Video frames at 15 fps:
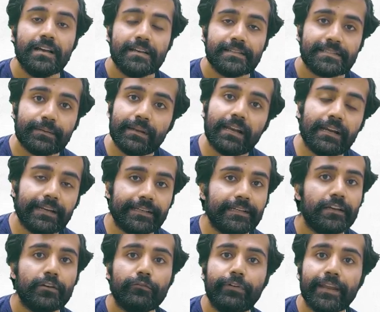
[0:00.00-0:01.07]
Similarly,
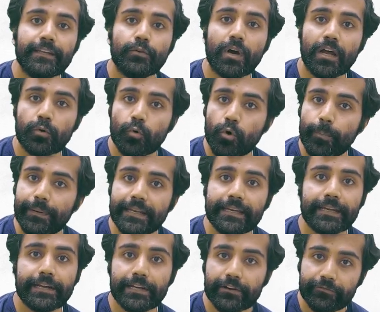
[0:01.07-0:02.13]
when you are opening
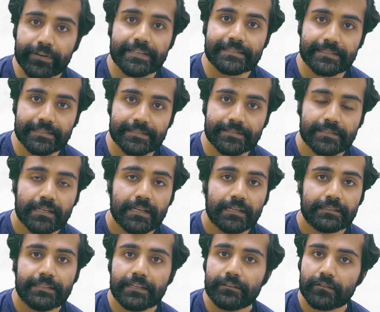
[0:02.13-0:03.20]
interfaces,
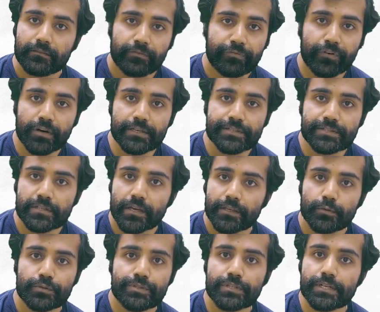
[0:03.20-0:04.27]
then first
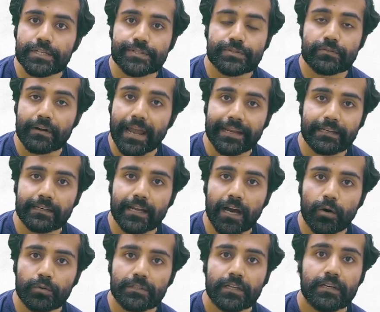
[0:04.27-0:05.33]
you just write
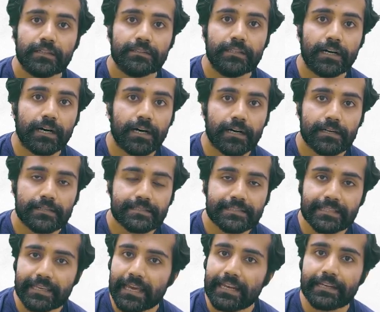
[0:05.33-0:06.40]
down the
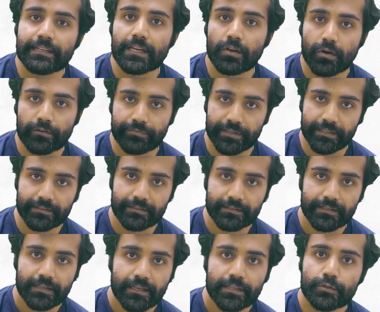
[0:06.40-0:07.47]
skeletal of it.
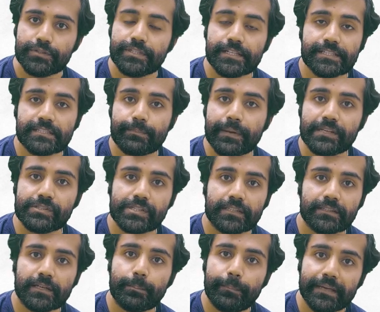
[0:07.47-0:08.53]
You just
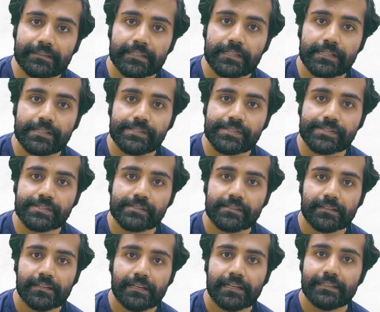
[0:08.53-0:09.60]
mention the methods
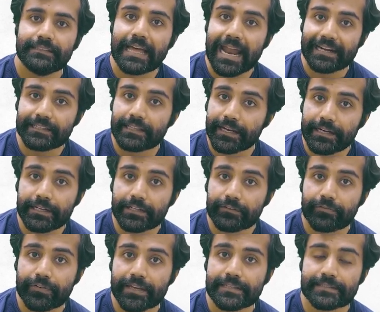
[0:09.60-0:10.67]
that the
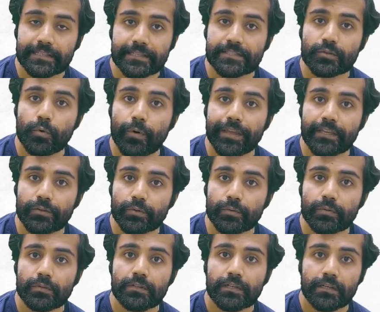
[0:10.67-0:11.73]
interface is going
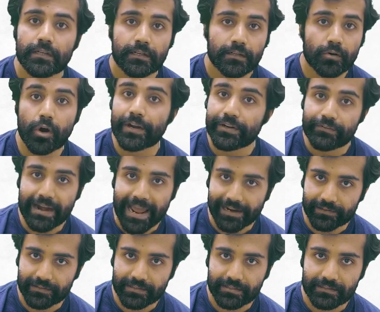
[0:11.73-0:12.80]
to
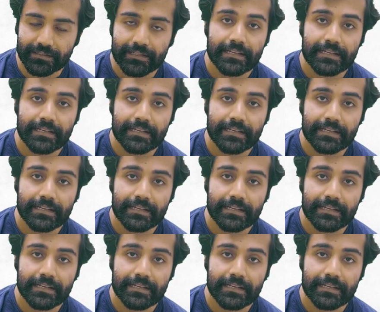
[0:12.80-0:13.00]
contract.